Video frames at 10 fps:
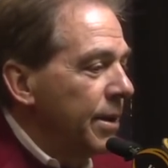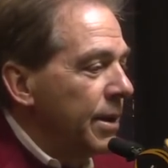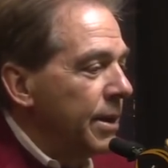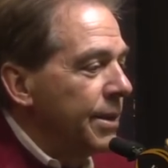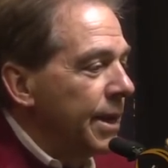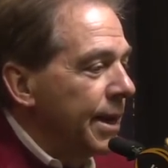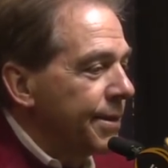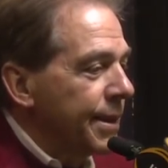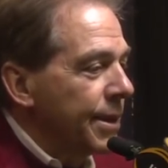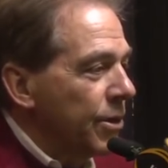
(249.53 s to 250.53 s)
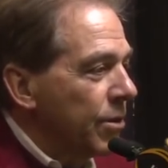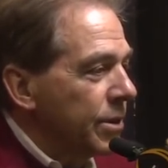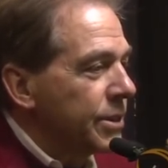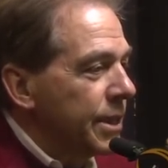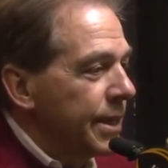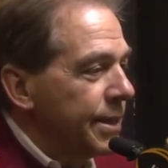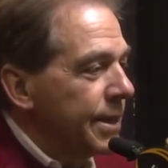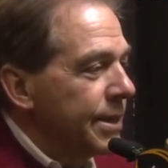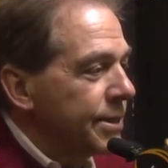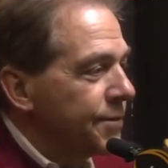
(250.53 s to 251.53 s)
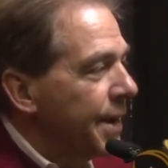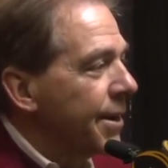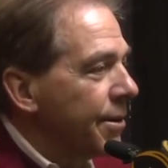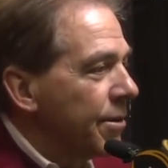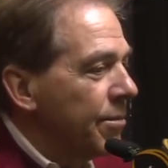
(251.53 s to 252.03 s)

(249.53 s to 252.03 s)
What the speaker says: then I think you could say that it's fair.